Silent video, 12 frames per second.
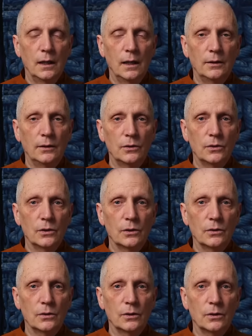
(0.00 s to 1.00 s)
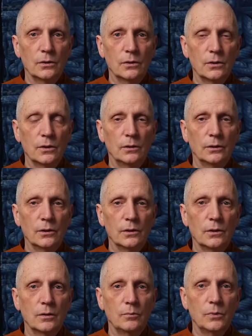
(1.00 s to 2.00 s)
and there's just a
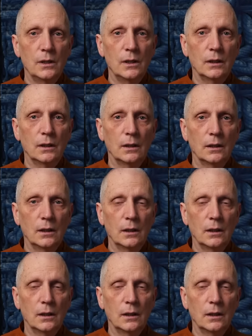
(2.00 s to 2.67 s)
stillness of being.